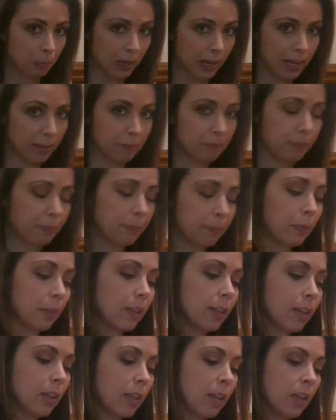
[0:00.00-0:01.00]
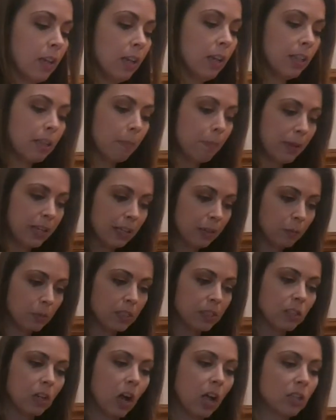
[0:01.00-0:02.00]
bread. The pen
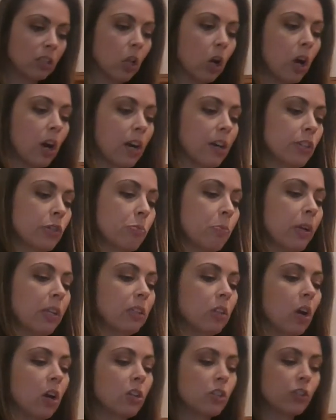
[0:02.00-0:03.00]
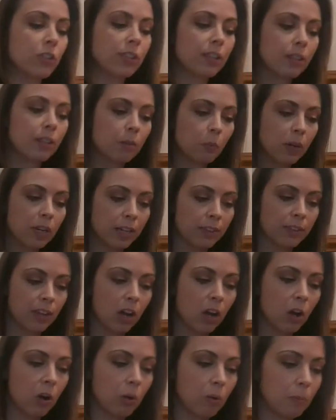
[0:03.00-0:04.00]
was not large, but larger than the one at
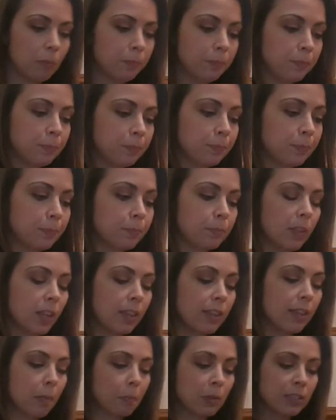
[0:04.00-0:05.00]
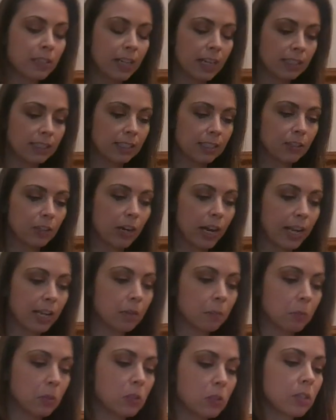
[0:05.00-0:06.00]
the home that protected their
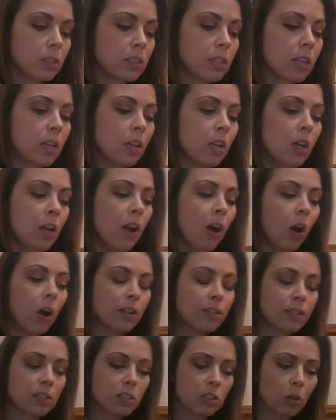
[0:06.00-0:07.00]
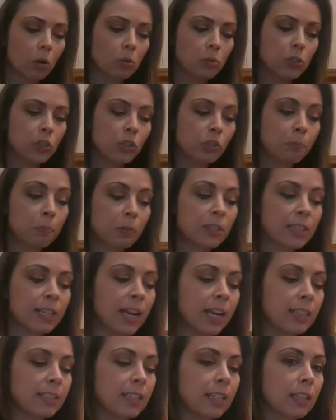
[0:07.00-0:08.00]
animals. Are the soldiers
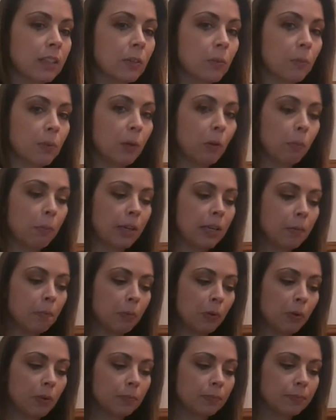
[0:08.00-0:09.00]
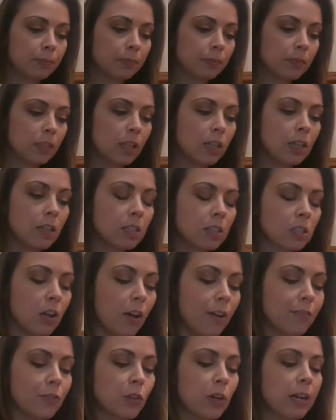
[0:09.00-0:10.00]
protecting the real people?
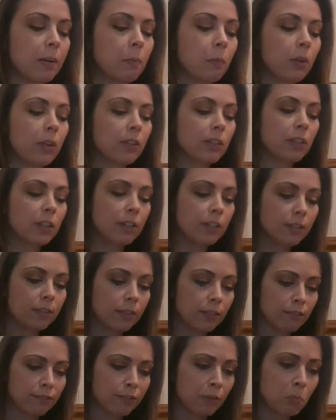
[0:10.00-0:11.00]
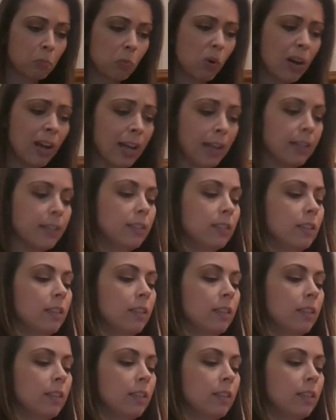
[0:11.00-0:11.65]
Soft Rain wondered. From what?